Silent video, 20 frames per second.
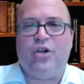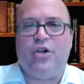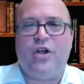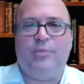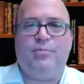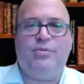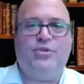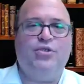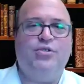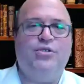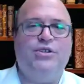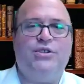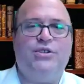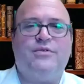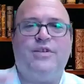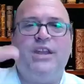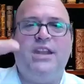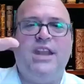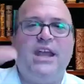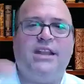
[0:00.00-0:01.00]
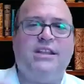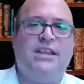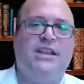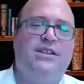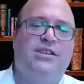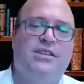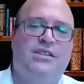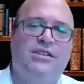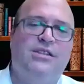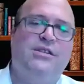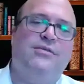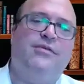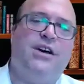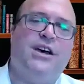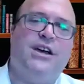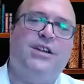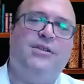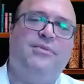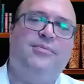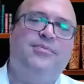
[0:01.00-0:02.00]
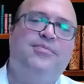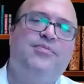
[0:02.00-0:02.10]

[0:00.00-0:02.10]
are opportunities of connecting to the divine.